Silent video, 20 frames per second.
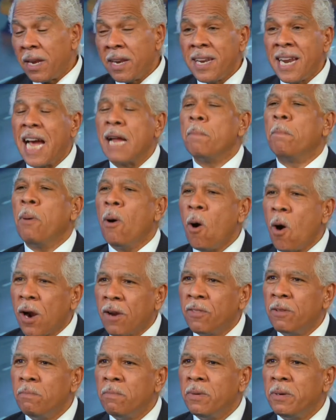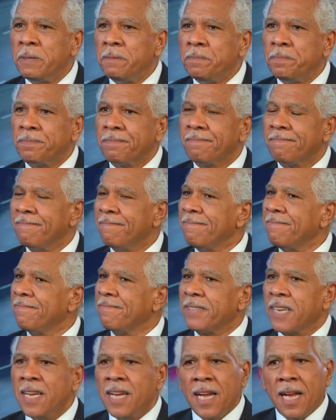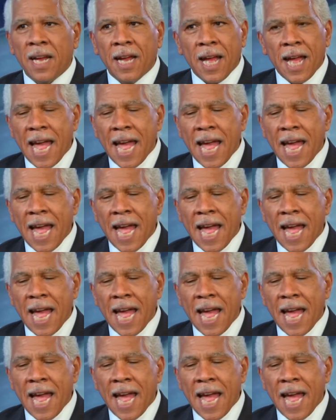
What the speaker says: Dr. King had to deal with that as well.